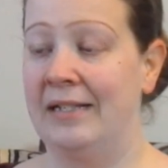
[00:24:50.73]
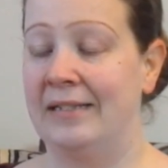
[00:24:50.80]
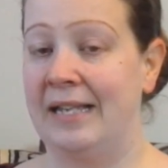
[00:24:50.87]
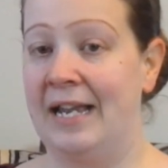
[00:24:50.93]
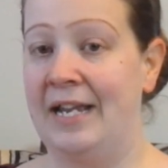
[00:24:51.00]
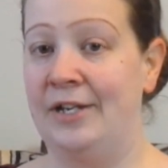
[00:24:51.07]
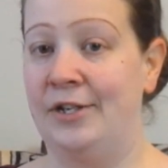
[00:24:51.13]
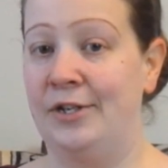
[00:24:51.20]

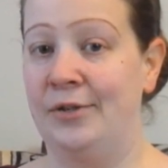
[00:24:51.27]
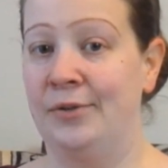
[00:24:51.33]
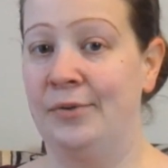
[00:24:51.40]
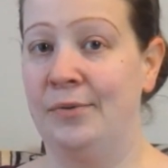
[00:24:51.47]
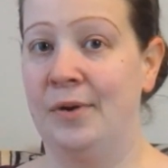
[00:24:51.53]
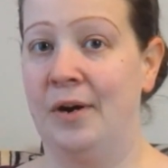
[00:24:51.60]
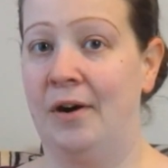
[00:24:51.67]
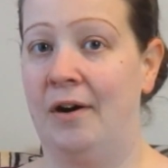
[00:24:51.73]
take
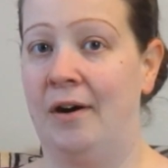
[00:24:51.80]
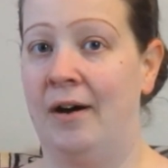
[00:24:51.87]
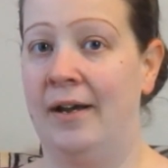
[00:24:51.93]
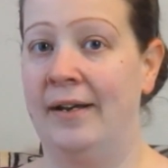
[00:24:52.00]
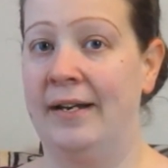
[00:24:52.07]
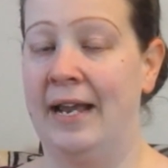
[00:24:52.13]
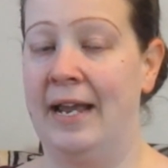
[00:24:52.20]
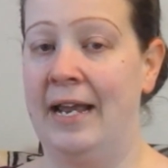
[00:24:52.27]
you
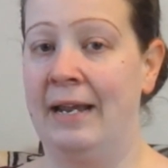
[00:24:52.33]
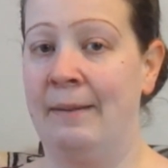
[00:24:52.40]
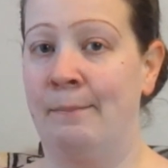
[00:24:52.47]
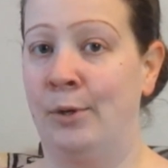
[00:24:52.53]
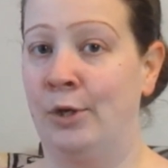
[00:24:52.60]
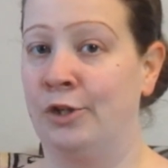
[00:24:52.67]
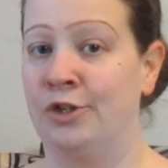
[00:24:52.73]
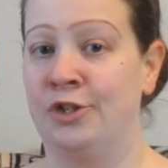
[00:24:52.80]
on a
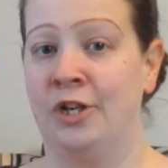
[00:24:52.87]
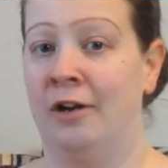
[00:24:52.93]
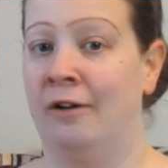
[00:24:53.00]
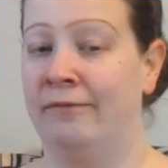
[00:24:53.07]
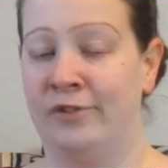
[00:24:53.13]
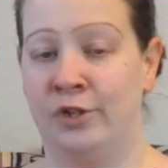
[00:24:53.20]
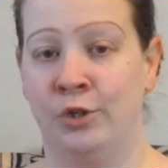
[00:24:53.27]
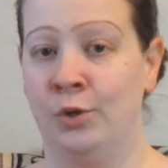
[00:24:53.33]

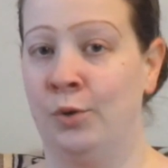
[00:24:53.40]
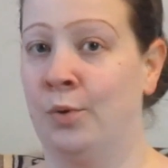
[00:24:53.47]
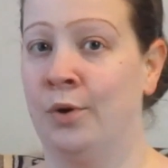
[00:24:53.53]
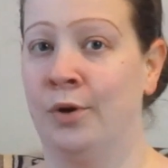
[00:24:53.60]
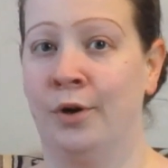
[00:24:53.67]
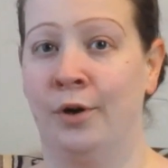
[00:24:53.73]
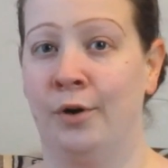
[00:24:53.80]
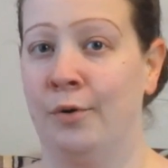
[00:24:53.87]
bookshelf
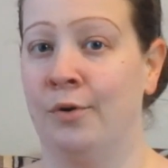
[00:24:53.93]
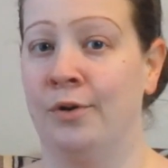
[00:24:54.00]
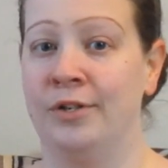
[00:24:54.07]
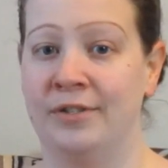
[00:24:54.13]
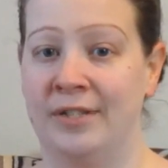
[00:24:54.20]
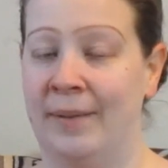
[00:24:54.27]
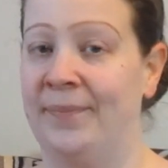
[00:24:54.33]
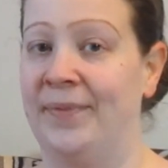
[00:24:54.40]
tour or
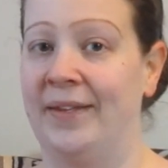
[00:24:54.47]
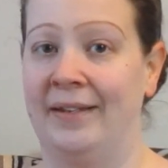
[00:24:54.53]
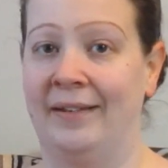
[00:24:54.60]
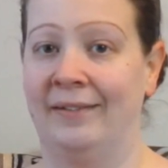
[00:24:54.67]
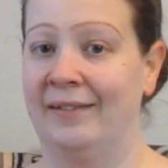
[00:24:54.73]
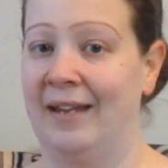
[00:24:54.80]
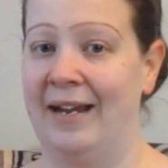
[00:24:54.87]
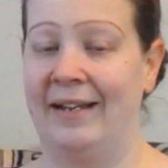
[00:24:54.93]
something
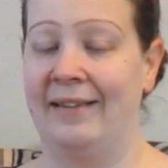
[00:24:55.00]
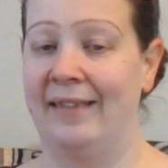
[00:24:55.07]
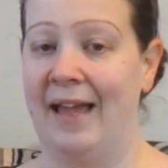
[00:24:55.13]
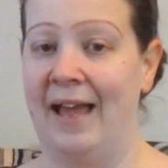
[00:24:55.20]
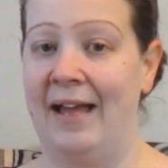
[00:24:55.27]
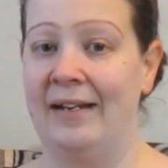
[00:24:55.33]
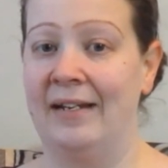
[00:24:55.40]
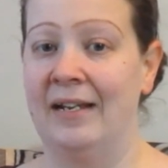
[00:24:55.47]
like
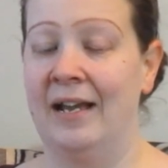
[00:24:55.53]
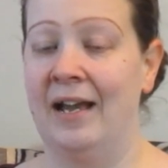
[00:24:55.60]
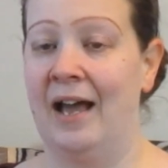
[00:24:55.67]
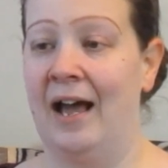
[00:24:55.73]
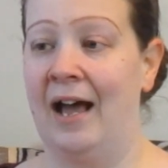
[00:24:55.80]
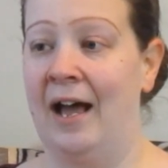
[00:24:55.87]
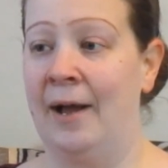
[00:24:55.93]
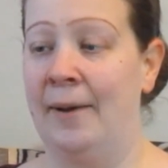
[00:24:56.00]
that.
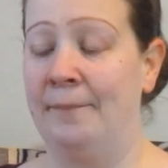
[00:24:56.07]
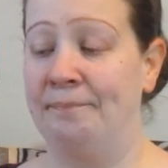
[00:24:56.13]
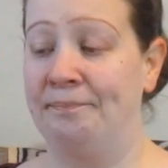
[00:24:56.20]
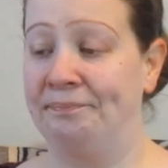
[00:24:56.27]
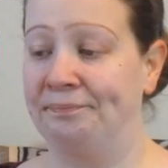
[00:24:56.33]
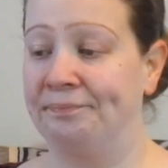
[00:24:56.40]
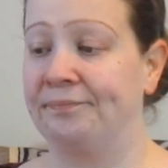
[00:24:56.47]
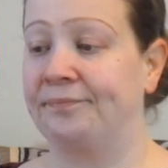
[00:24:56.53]
Um,
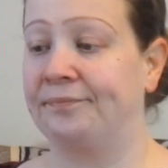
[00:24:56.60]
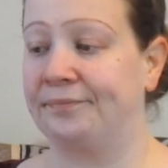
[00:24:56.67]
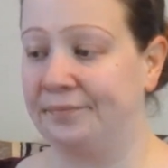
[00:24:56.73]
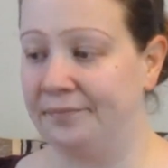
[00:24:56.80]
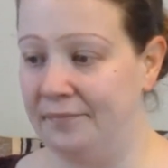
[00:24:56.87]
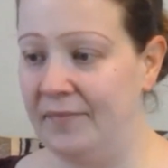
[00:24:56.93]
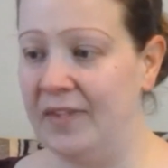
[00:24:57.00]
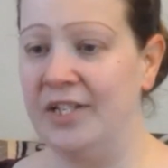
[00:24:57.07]

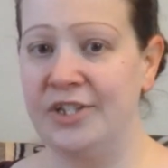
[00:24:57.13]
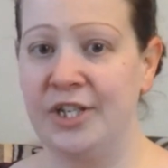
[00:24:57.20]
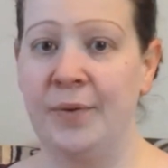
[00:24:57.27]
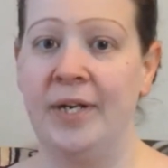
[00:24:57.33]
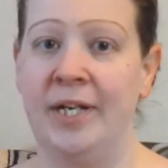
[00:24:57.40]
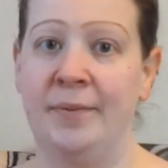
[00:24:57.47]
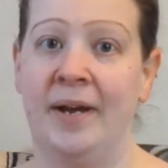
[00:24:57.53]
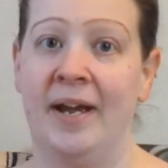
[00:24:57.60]
so
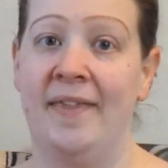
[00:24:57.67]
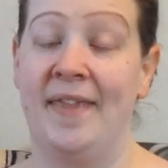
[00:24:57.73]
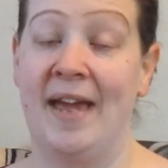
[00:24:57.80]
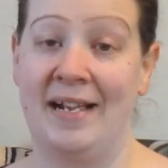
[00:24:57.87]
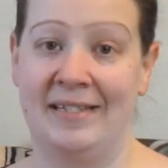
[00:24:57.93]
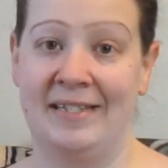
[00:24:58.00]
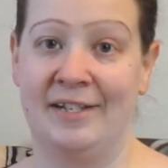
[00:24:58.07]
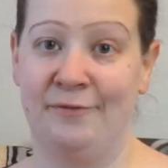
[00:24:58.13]
anyway,
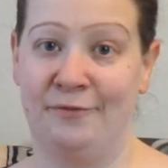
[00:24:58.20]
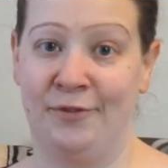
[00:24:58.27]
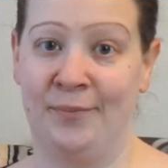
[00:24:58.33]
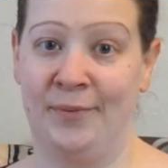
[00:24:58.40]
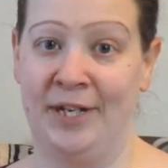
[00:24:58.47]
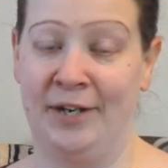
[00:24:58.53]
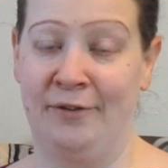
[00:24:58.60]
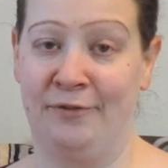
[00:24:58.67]
that's it for
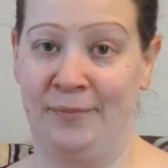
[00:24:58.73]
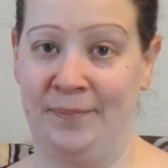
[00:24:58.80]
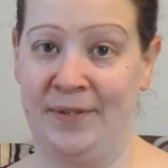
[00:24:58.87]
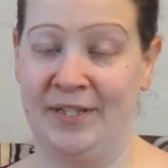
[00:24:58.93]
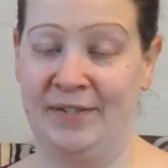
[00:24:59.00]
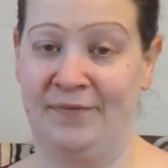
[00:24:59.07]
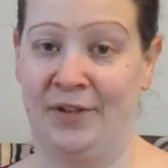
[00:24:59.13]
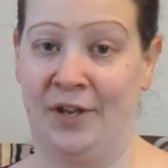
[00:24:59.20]
me from
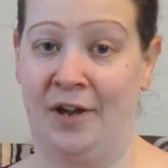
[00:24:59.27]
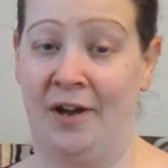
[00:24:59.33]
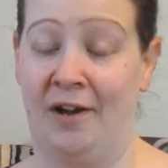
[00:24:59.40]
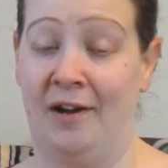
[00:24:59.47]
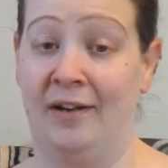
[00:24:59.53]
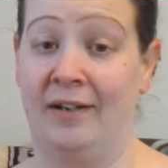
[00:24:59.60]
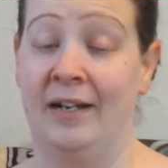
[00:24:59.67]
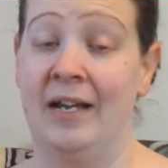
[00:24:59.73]
this
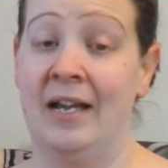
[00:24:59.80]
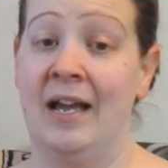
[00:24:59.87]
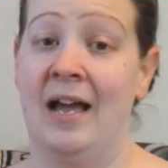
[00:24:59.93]
vlog.